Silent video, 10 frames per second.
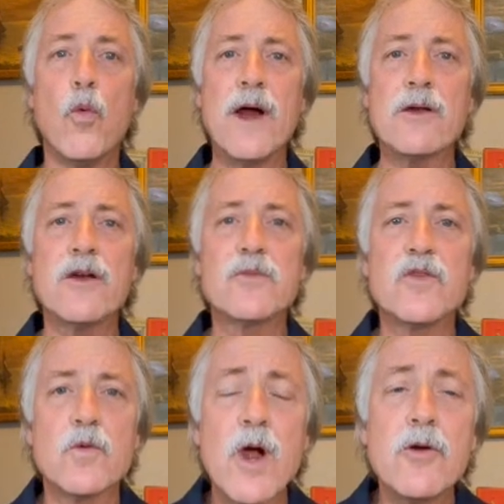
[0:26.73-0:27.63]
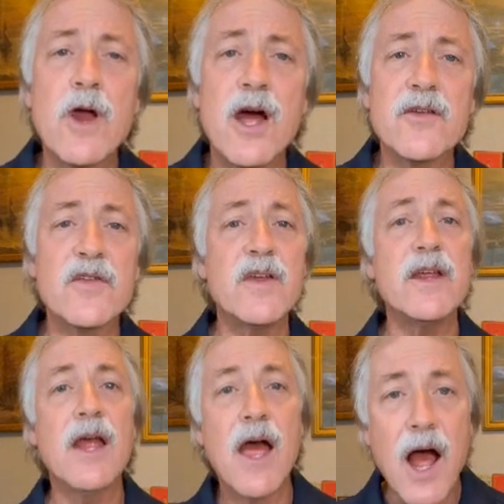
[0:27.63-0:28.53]
Welcome to Road
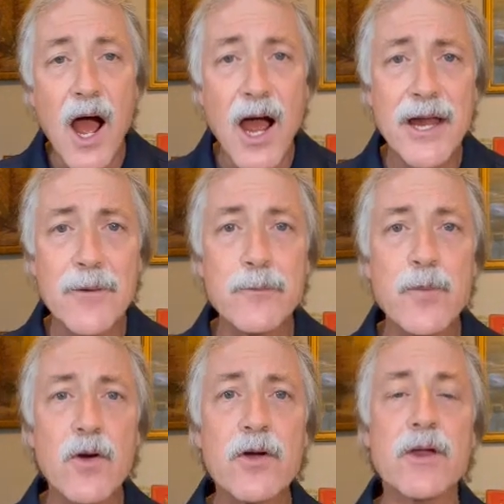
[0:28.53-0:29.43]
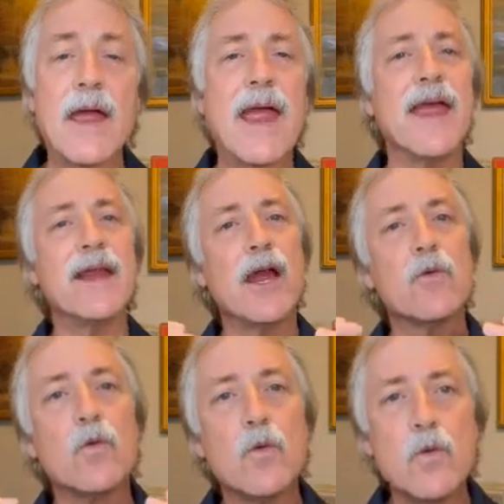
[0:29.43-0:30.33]
Odyssey. I am Bert, and I
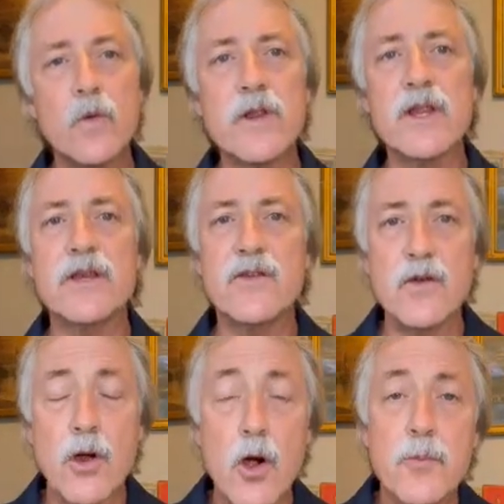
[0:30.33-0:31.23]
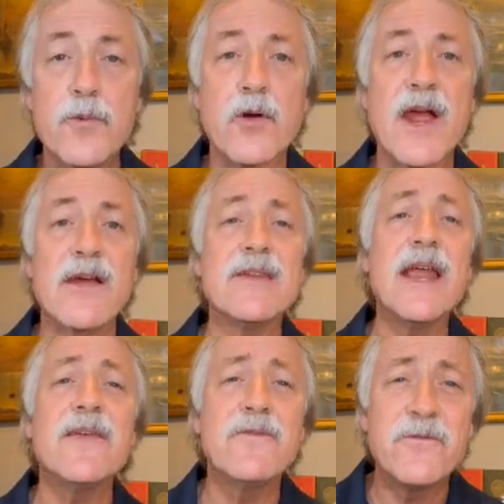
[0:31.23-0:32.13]
really do hope you're having
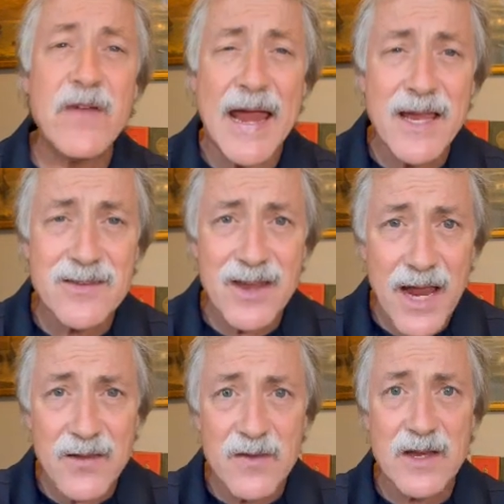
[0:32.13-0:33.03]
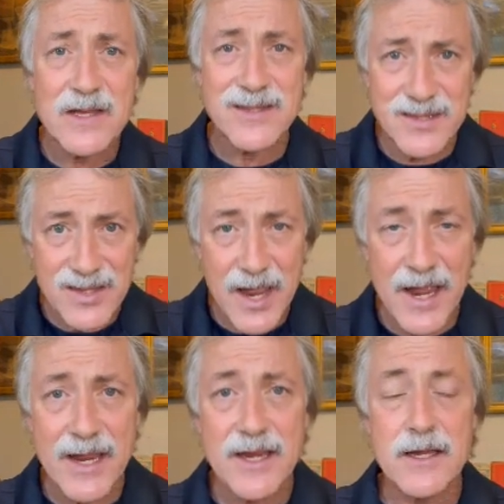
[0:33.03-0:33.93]
a fantastic
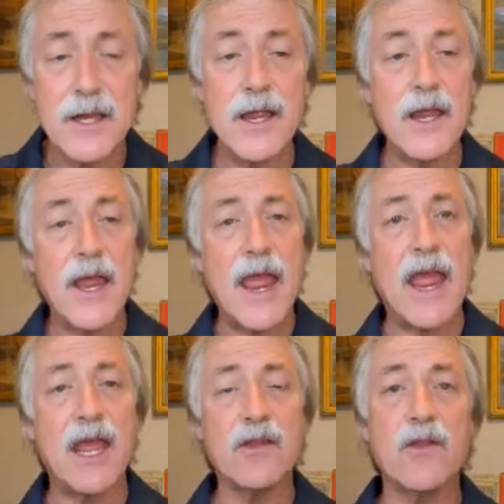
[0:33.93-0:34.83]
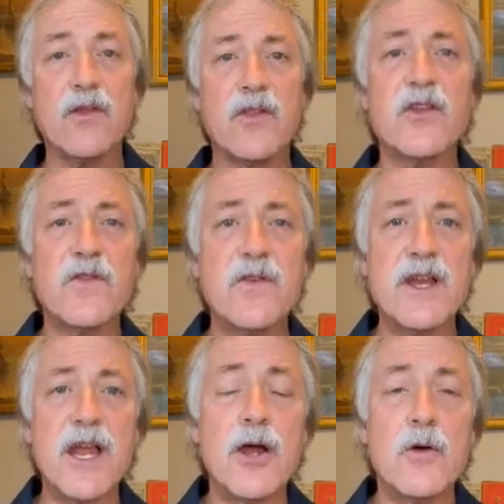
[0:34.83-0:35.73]
day. And this
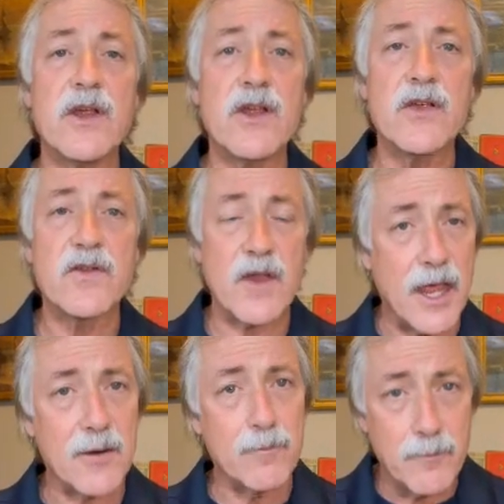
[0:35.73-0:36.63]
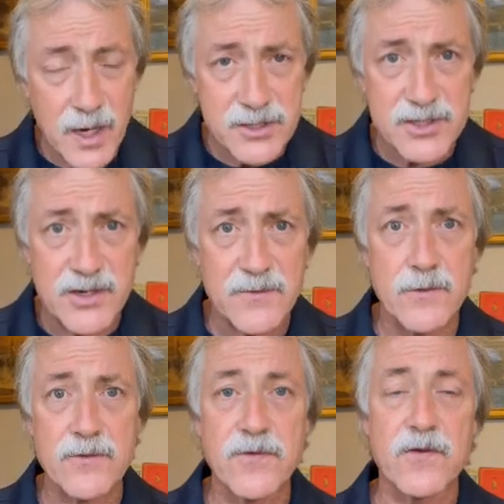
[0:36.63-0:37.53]
video is a much
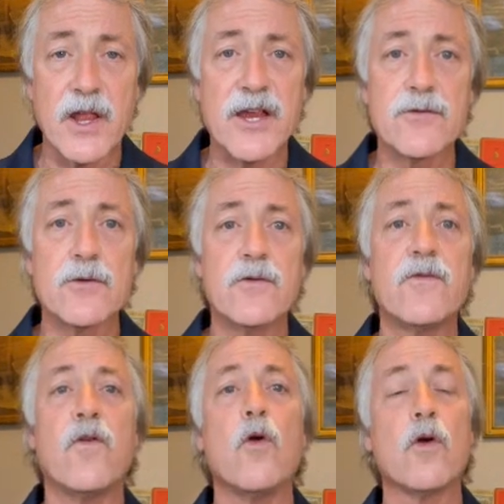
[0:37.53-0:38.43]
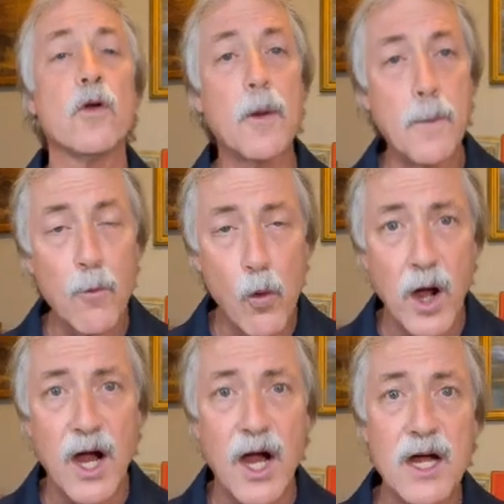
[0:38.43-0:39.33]
different flavor for
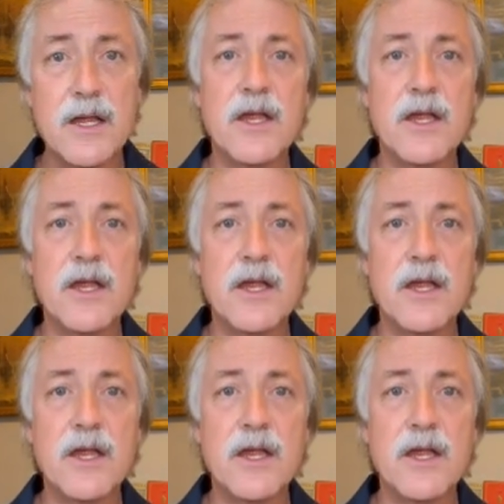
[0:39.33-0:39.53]
moi.